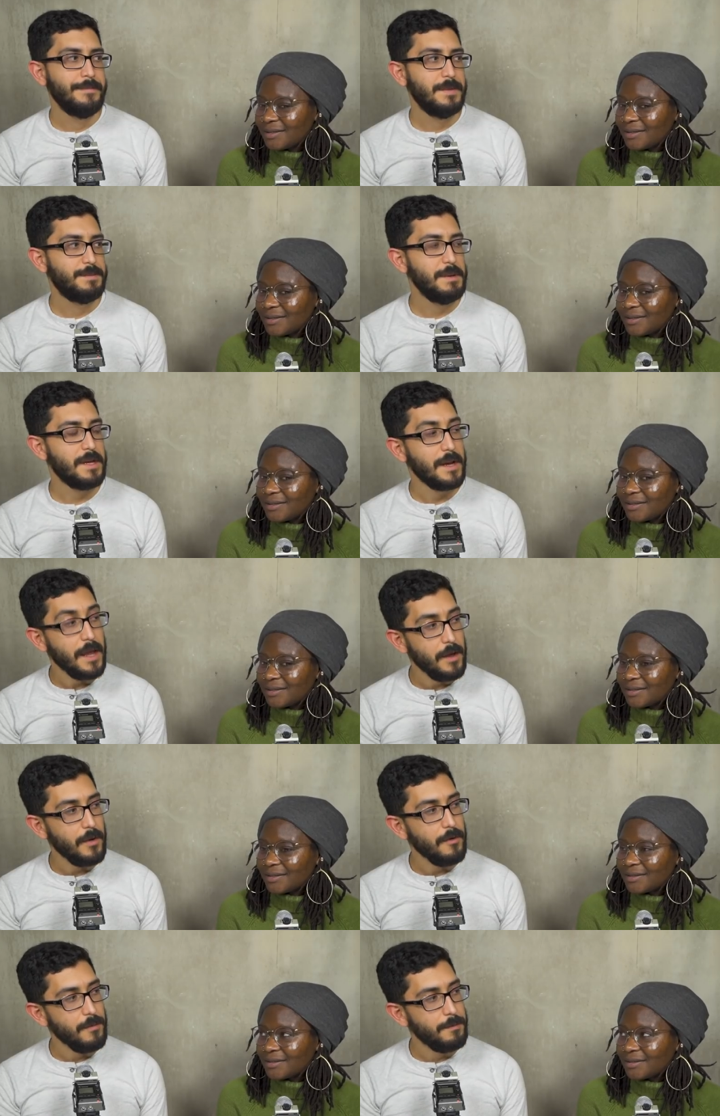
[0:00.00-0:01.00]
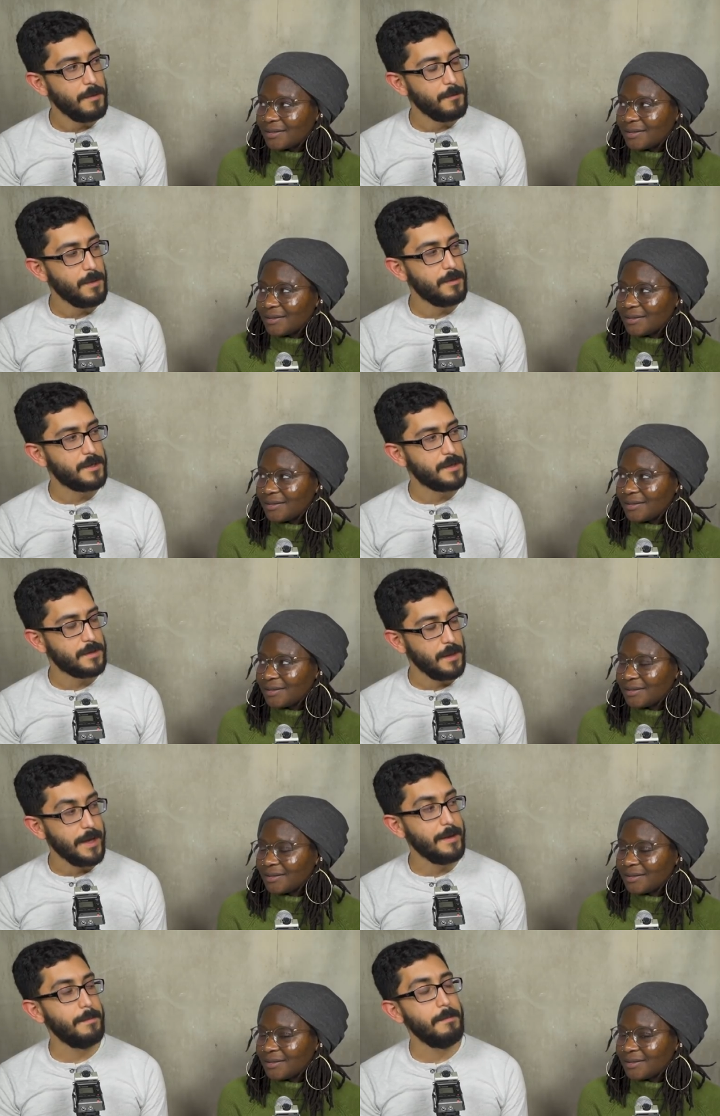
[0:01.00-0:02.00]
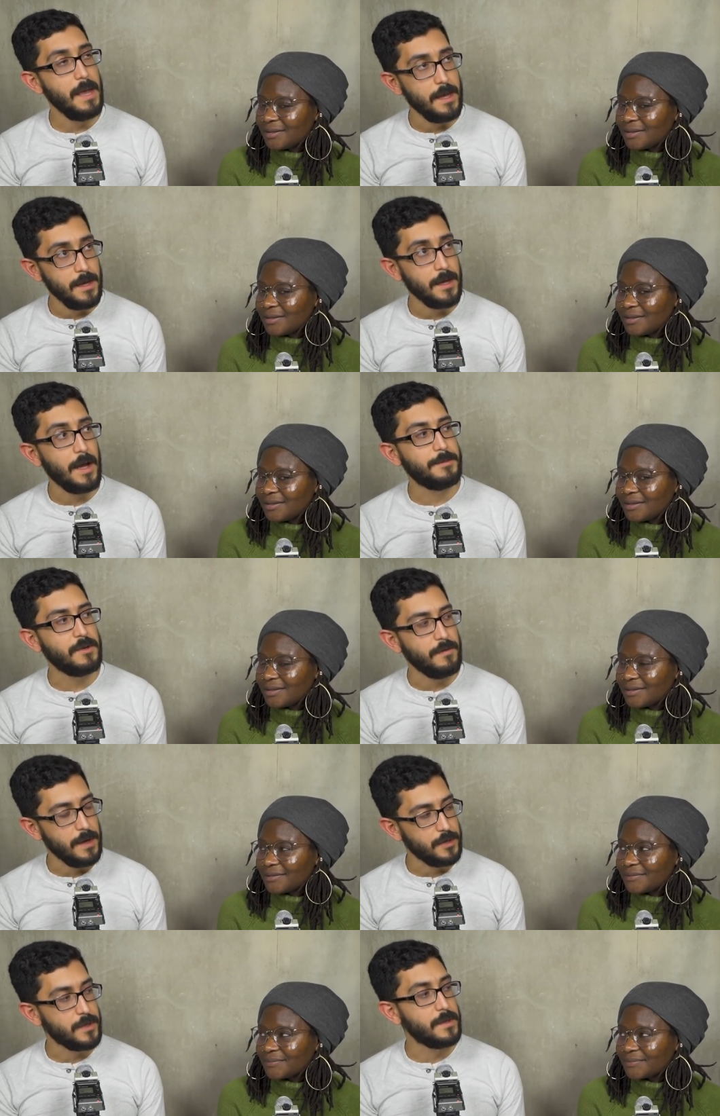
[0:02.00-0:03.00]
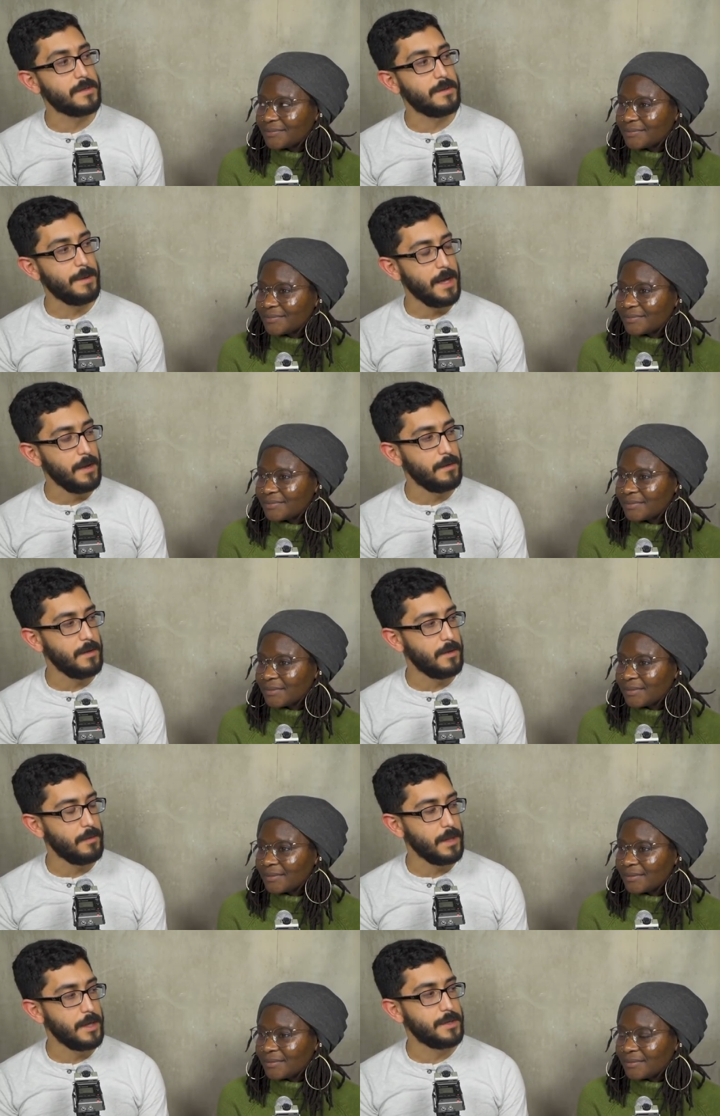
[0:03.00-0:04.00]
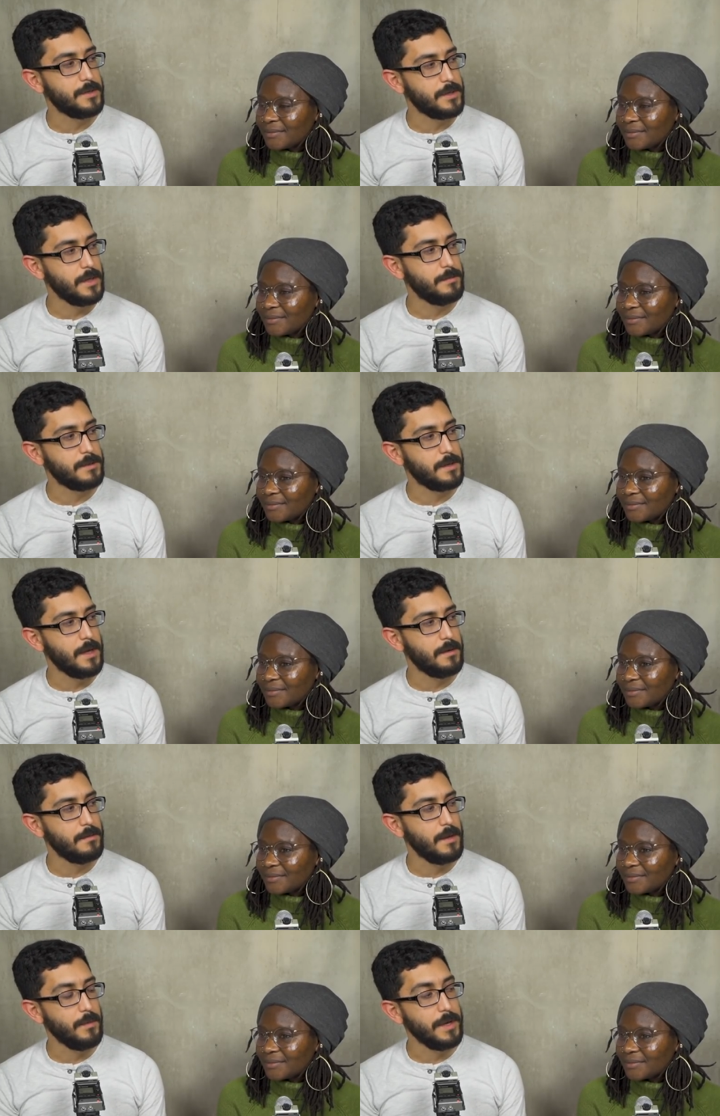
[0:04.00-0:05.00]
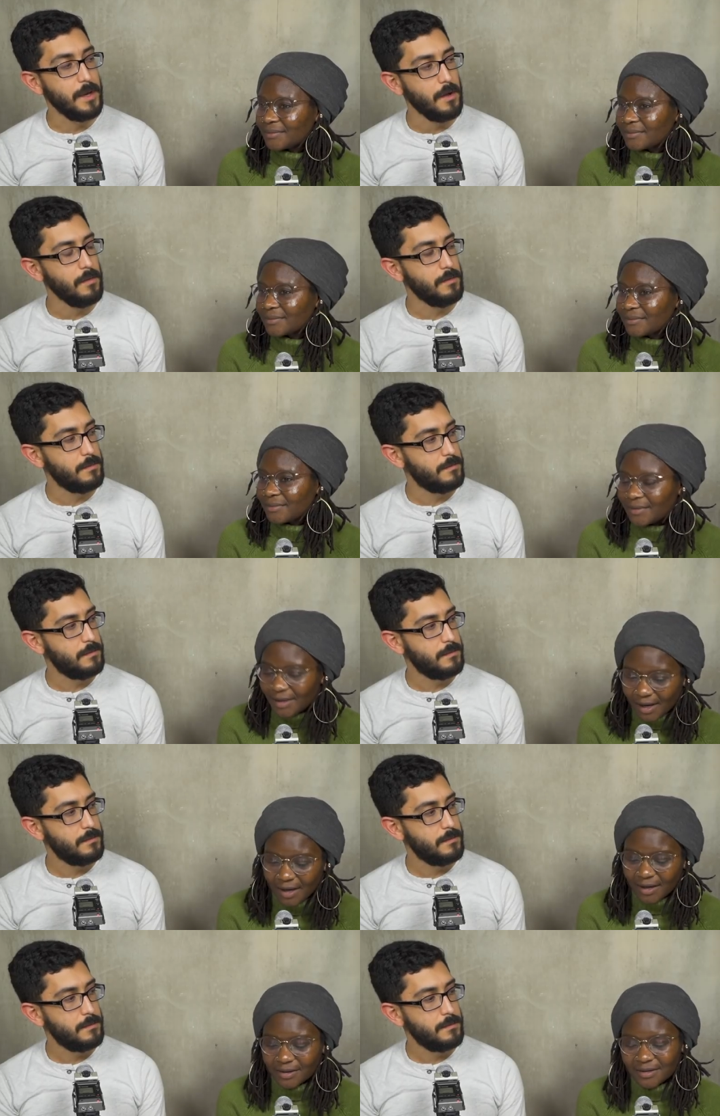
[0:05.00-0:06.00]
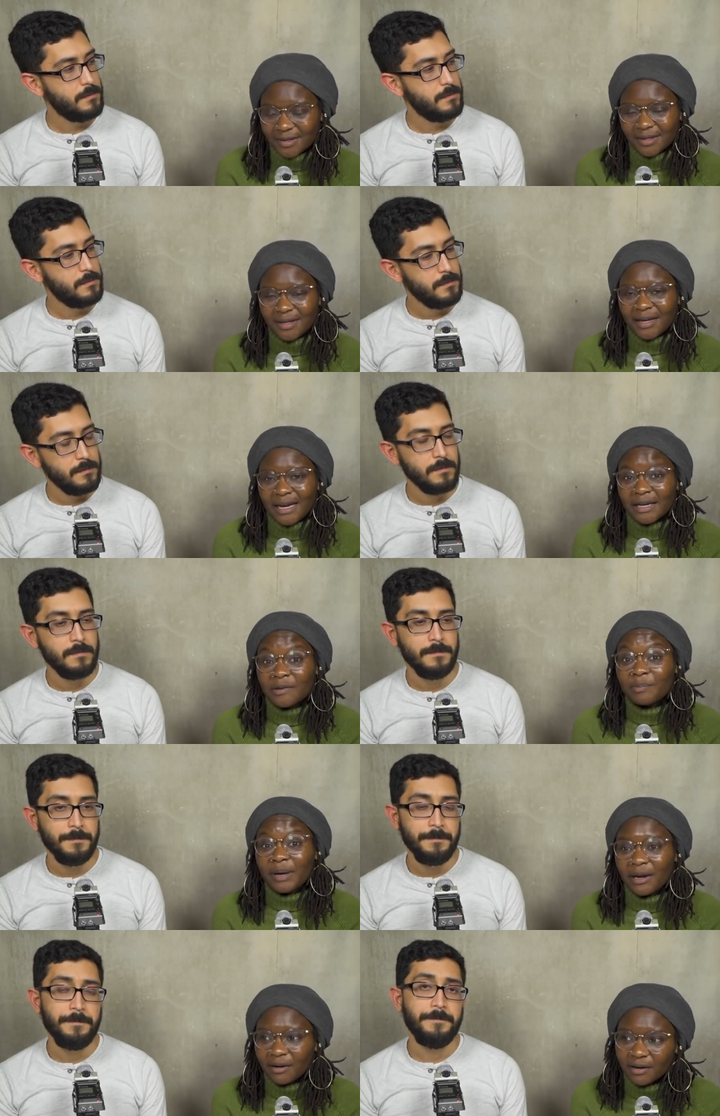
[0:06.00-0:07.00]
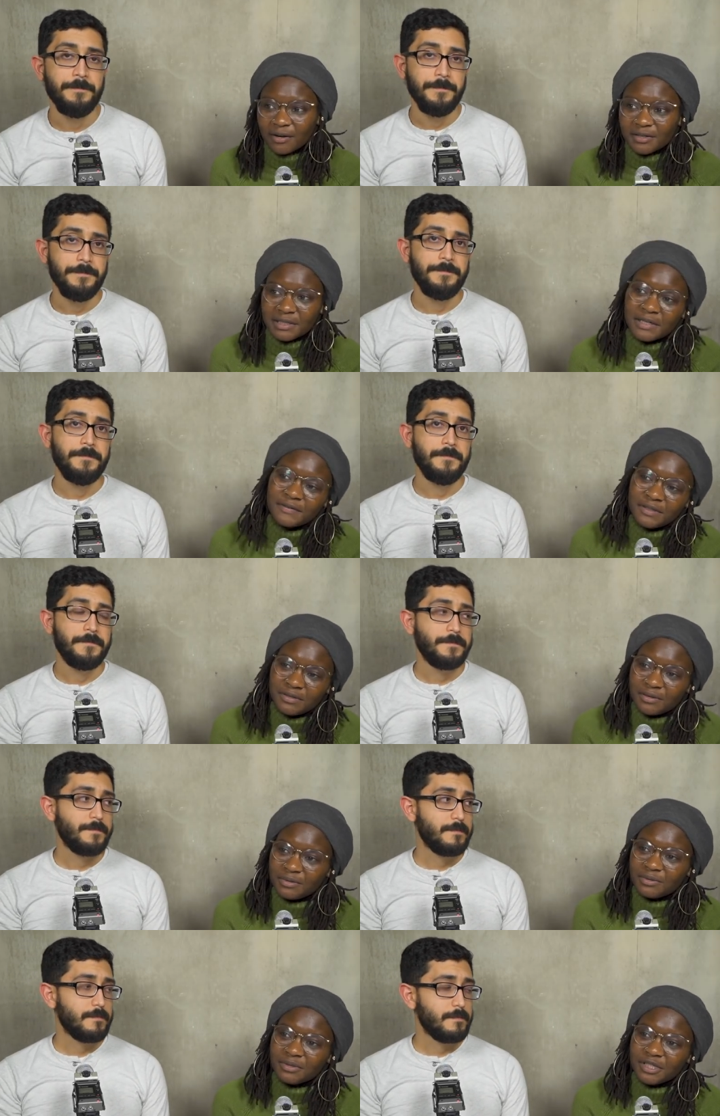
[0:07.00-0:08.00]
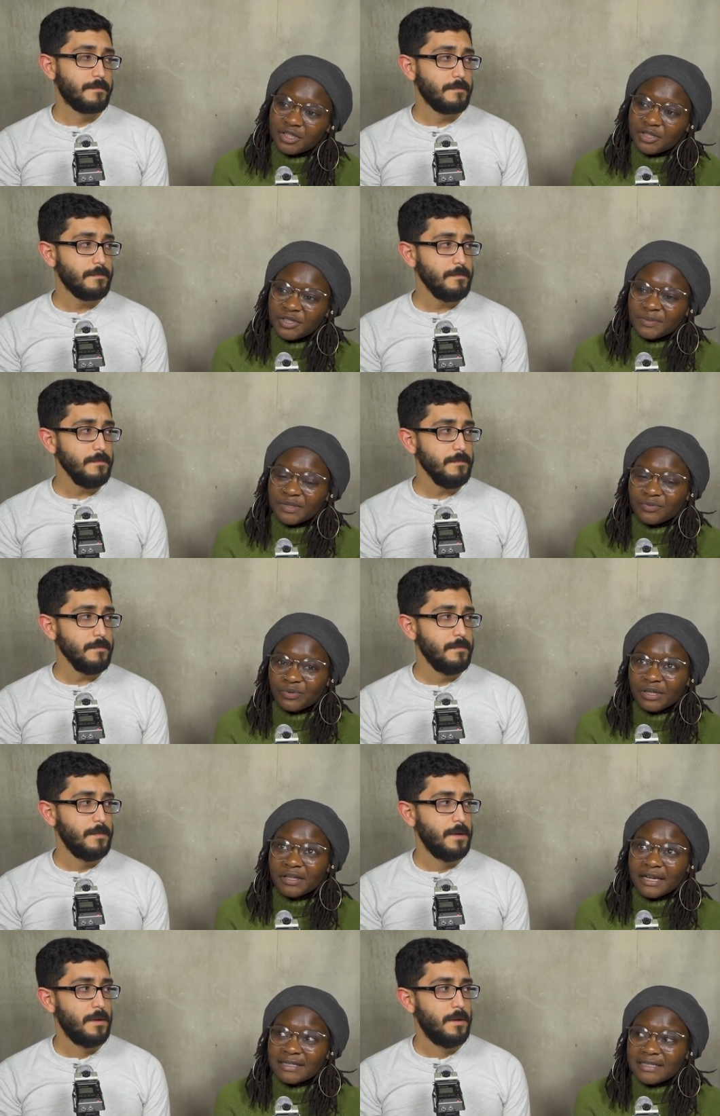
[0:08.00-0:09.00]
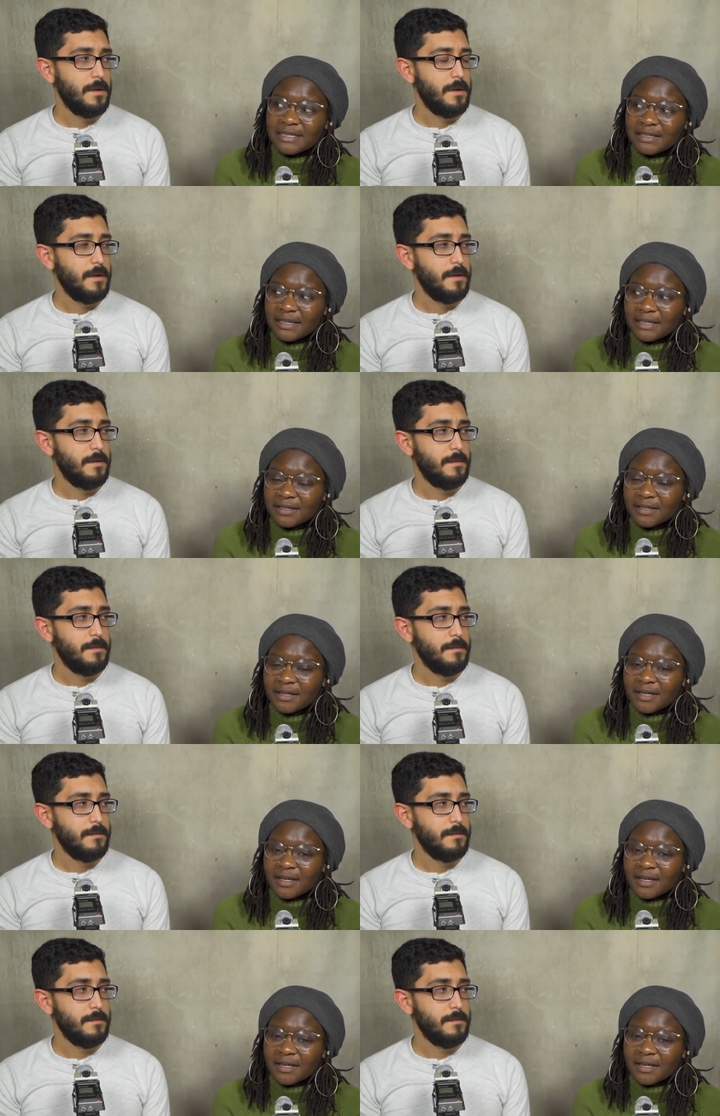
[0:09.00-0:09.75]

Speaker 1: speaking ill, but we were just like making observations about other relationships that, that we know.
Speaker 2: Yeah. And comparing ourselves to those relationships and realizing like,